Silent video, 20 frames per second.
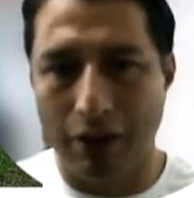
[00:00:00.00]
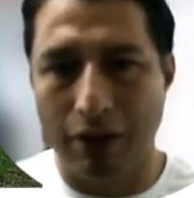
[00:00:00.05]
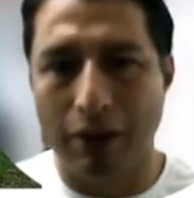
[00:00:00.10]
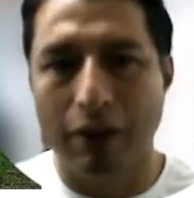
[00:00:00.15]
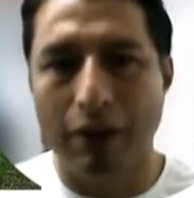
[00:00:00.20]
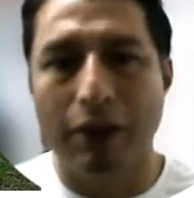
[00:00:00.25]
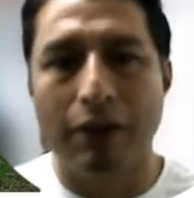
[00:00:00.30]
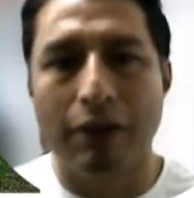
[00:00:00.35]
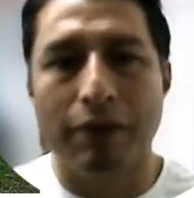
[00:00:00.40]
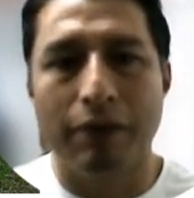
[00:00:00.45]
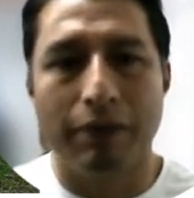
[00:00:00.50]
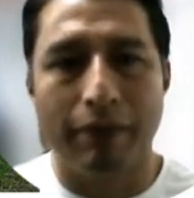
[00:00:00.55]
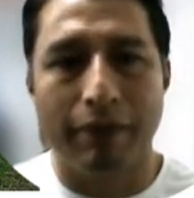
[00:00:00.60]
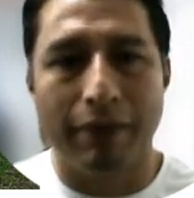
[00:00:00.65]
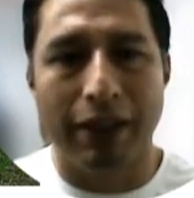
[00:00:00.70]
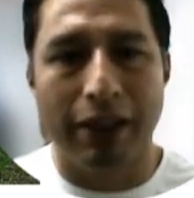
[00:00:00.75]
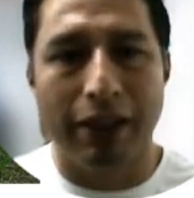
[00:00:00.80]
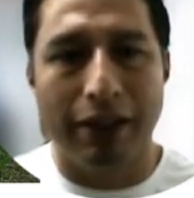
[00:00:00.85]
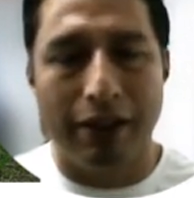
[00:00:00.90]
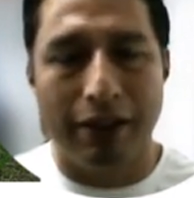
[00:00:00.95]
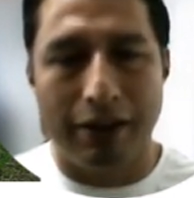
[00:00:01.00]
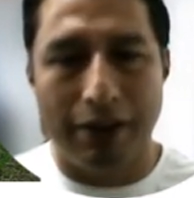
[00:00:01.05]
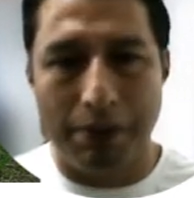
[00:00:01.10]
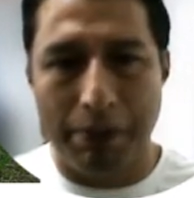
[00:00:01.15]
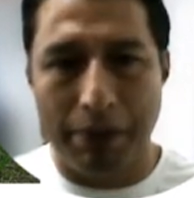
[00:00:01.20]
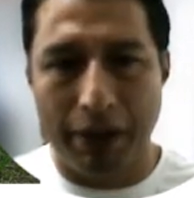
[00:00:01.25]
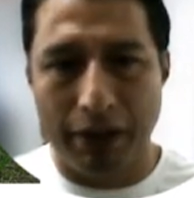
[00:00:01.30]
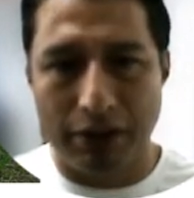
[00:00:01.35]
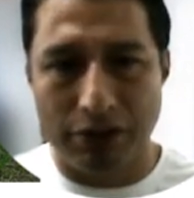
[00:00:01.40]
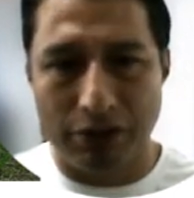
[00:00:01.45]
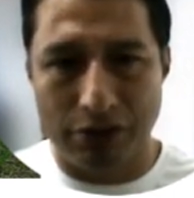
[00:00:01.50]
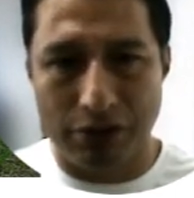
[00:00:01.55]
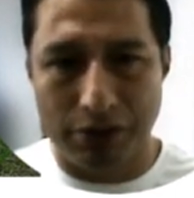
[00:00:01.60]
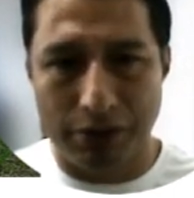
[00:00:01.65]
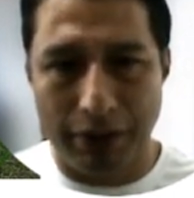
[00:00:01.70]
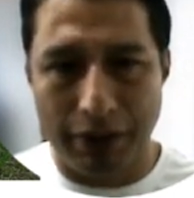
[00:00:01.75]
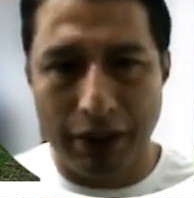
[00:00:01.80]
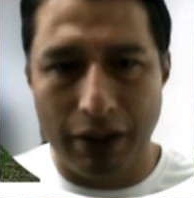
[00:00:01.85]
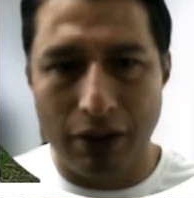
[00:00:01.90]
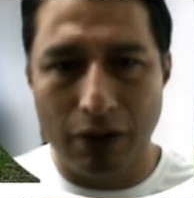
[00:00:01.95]
The pictures below
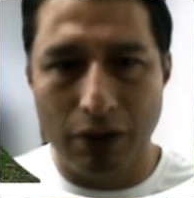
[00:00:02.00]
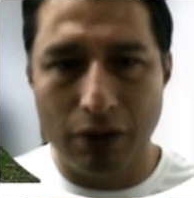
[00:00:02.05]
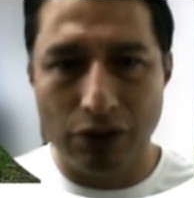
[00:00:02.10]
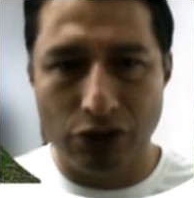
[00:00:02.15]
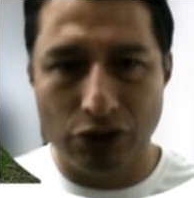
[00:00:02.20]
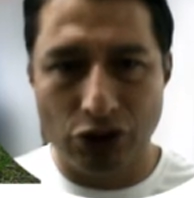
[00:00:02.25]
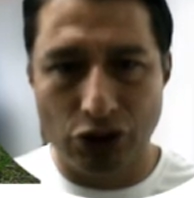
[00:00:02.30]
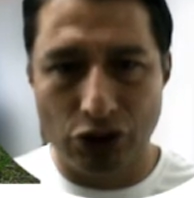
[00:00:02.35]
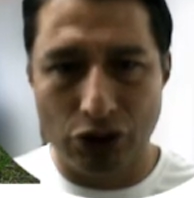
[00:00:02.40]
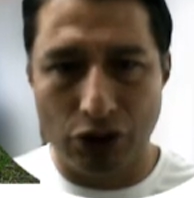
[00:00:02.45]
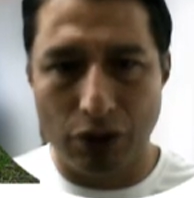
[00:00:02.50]
show that the